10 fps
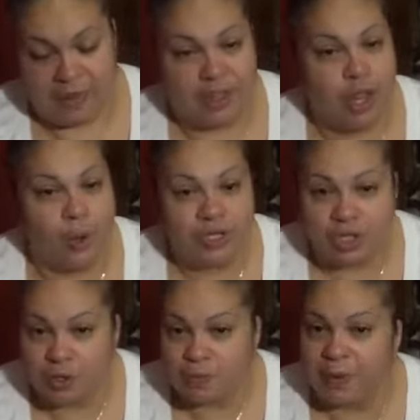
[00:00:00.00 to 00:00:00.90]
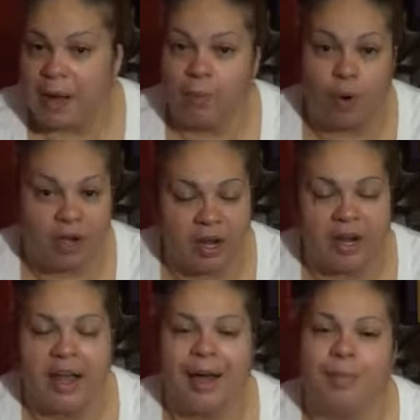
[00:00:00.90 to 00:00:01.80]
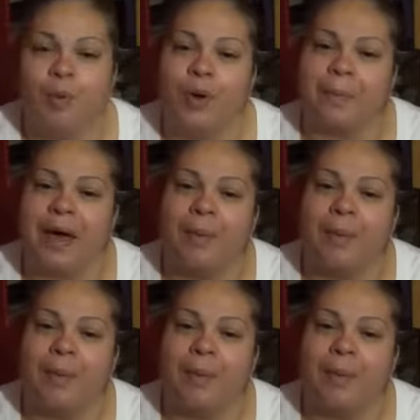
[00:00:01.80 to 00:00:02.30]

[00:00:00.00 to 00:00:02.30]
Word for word: no excuse but I'm working on it I'm a whip